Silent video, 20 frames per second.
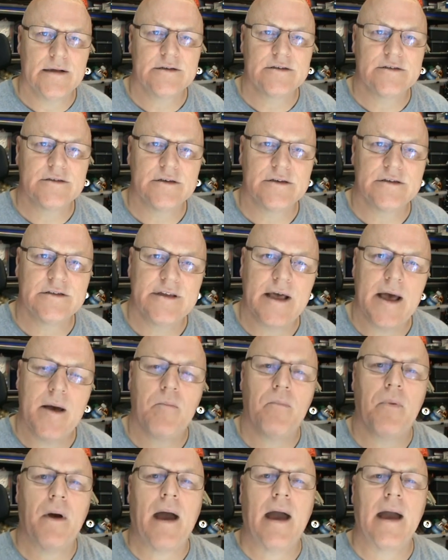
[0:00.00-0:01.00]
to
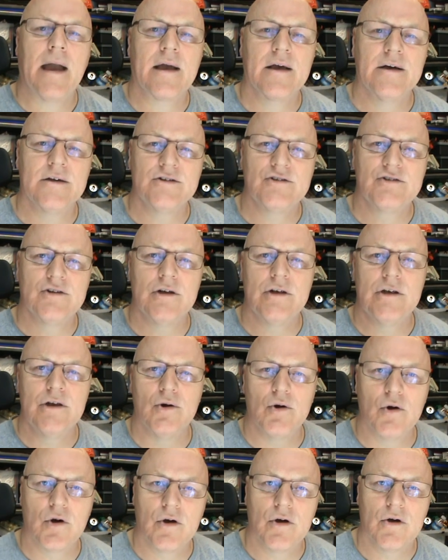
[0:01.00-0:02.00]
step back and to
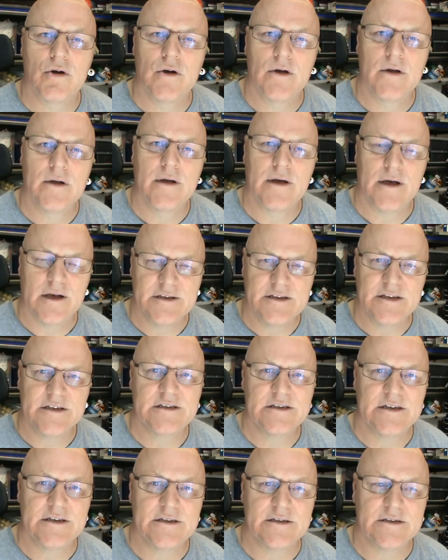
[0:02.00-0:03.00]
look at a
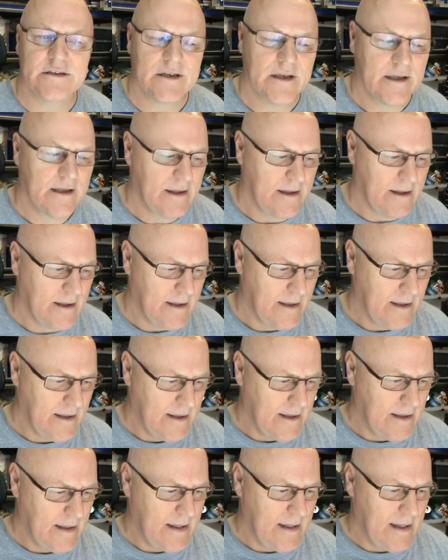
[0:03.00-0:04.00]
distance.
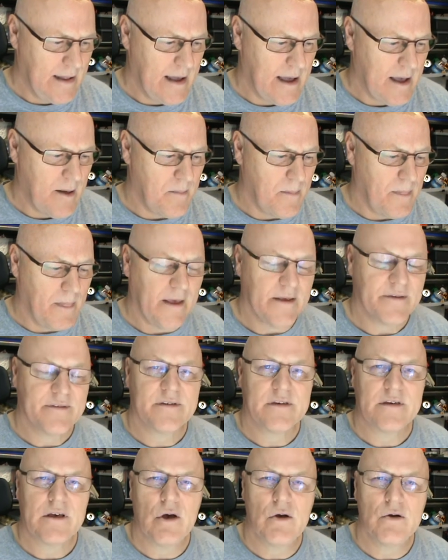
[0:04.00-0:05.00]
Um, it's
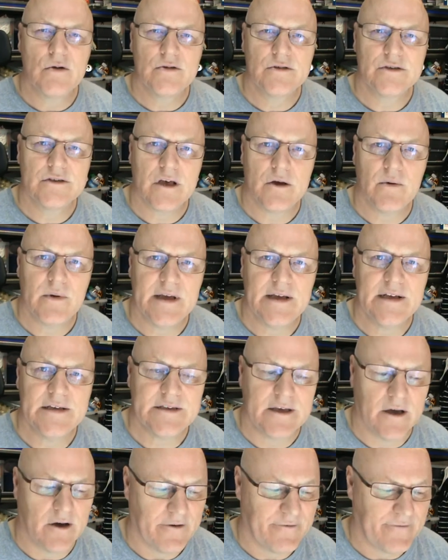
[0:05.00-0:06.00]
so, so
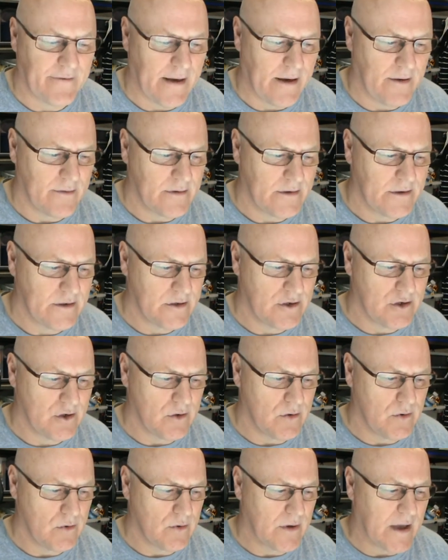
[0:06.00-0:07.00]
easy I found
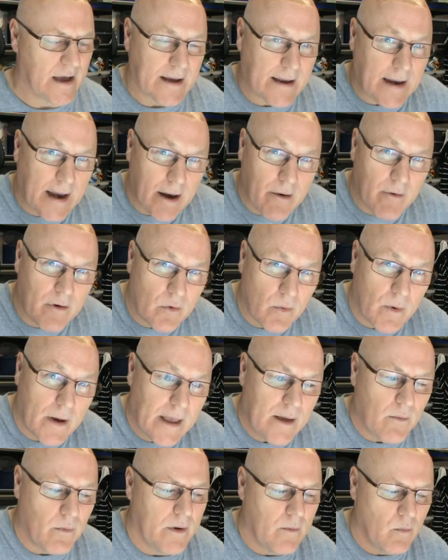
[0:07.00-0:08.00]
to get carried
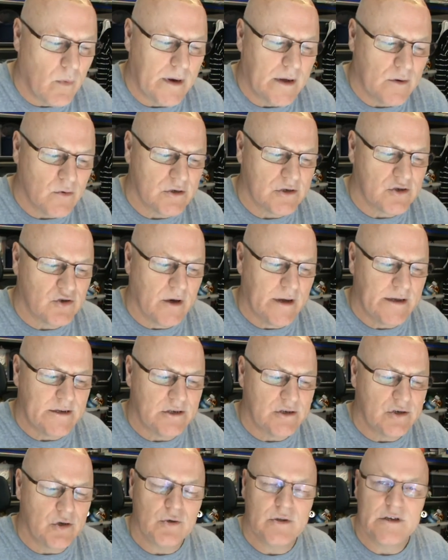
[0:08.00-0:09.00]
away. When I was trying
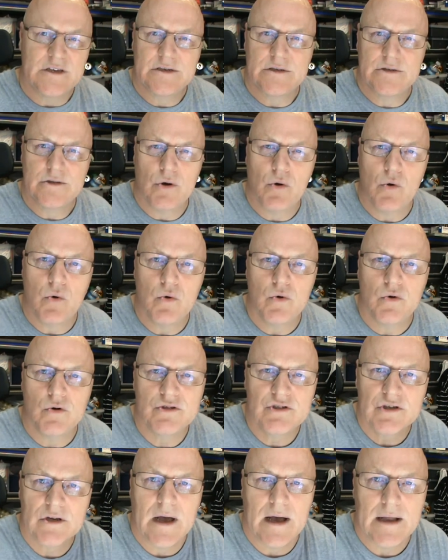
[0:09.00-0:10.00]
to do this, the
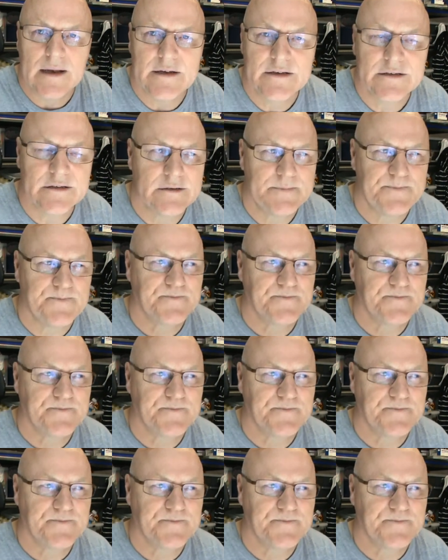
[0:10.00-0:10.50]
horse colours,